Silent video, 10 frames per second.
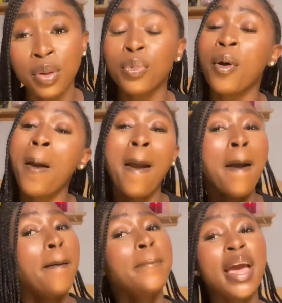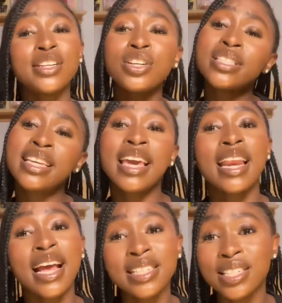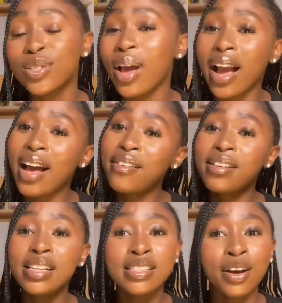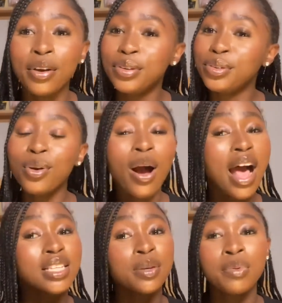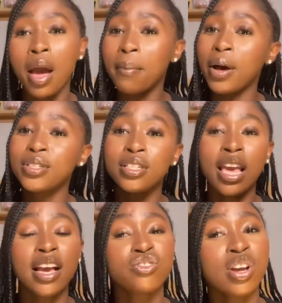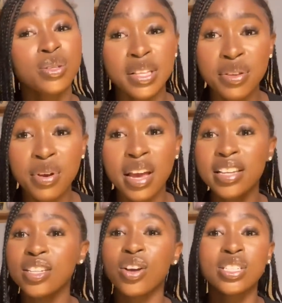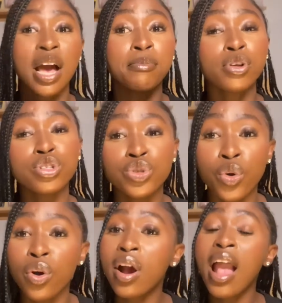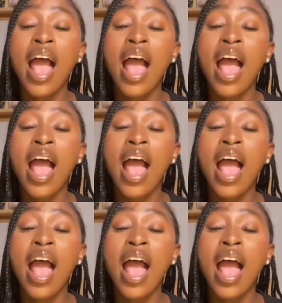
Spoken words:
But me, I just didn't get that gist, so I can't really tell you. Don't ask me about the extra 23 kg because I'm not sure.